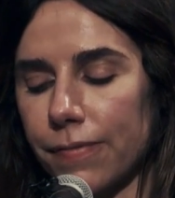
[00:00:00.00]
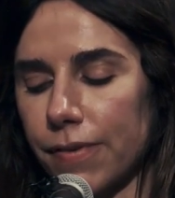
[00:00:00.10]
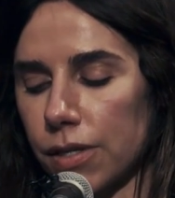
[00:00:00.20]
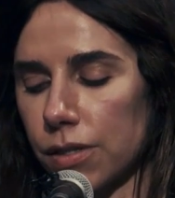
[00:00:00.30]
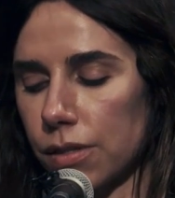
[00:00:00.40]

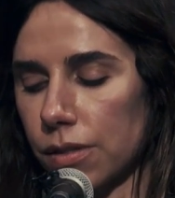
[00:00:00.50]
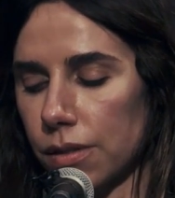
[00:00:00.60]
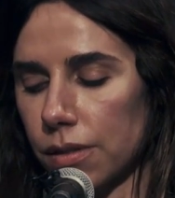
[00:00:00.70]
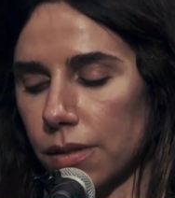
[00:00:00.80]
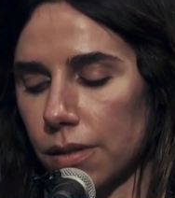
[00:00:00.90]
fish,
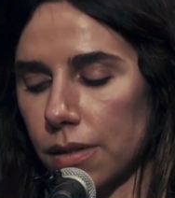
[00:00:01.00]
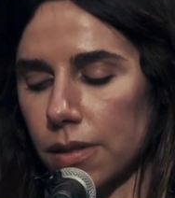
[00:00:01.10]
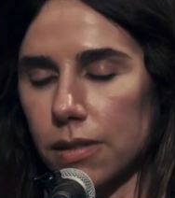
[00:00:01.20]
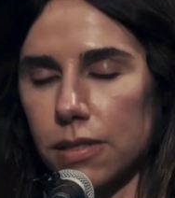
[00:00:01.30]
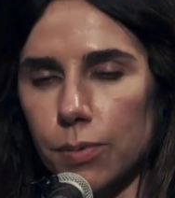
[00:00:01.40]

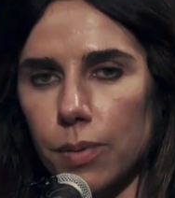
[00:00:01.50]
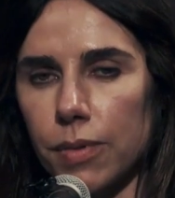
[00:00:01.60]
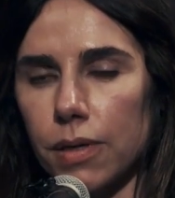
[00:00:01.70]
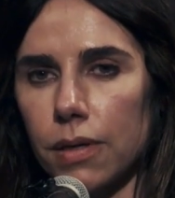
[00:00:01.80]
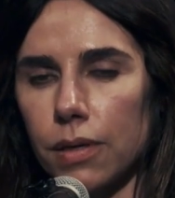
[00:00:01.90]

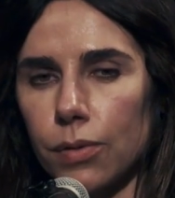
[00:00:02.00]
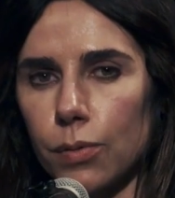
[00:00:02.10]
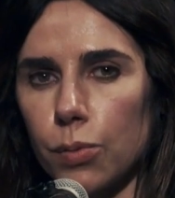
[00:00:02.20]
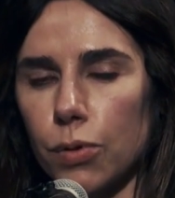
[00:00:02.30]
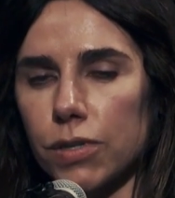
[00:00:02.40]
swimming in the
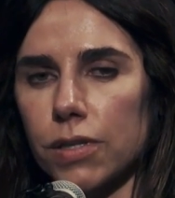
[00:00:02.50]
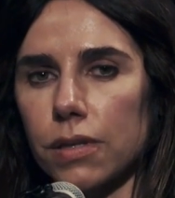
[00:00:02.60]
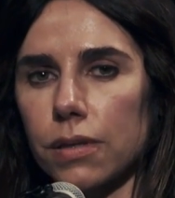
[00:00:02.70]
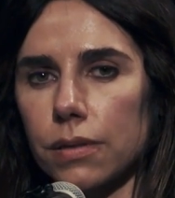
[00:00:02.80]
water.